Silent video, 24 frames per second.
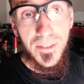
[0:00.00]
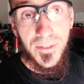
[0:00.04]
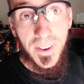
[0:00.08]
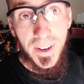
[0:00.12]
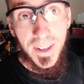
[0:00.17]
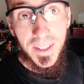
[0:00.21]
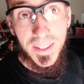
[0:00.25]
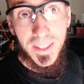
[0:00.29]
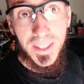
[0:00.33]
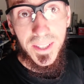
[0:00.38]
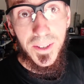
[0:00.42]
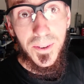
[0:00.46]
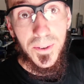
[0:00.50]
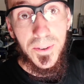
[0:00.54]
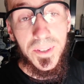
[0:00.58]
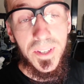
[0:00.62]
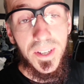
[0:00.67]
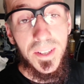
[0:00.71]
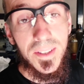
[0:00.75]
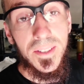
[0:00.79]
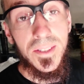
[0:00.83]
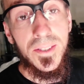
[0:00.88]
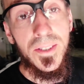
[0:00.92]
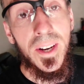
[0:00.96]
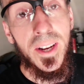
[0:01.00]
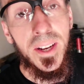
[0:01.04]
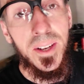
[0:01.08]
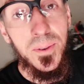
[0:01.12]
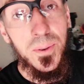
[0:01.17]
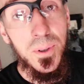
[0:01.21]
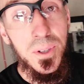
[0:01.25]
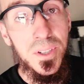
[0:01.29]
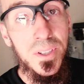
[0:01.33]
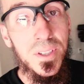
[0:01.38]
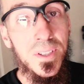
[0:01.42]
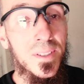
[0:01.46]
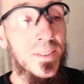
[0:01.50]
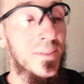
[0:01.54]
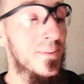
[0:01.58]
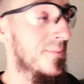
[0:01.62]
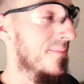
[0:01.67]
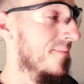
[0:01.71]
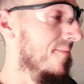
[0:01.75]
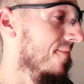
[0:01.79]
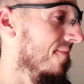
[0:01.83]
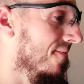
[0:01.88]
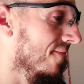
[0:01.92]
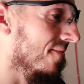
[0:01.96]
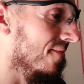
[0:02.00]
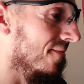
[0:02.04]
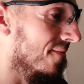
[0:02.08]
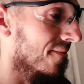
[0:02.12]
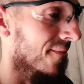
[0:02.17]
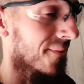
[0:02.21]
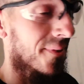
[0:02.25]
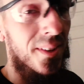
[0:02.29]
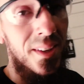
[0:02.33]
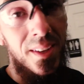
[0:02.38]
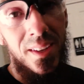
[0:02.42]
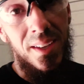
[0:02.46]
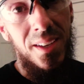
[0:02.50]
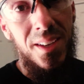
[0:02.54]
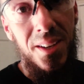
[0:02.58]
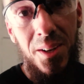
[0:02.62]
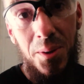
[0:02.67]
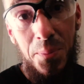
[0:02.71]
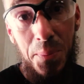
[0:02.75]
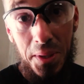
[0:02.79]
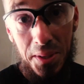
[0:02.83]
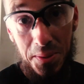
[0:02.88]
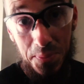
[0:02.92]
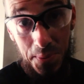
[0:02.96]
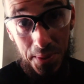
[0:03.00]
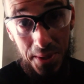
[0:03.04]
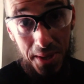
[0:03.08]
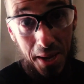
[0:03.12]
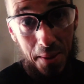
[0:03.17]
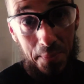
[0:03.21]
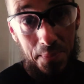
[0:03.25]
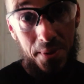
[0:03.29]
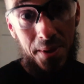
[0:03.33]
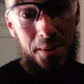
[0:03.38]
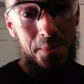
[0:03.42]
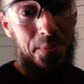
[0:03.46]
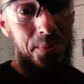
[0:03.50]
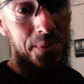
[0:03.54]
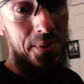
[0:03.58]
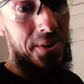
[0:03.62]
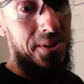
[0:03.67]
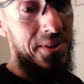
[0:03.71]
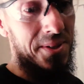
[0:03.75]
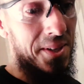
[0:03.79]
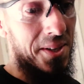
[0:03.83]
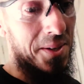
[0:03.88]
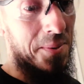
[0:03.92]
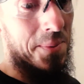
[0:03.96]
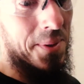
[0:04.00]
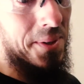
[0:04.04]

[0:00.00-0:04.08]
finally going down the track, which, you know, makes me happy. I'm pretty excited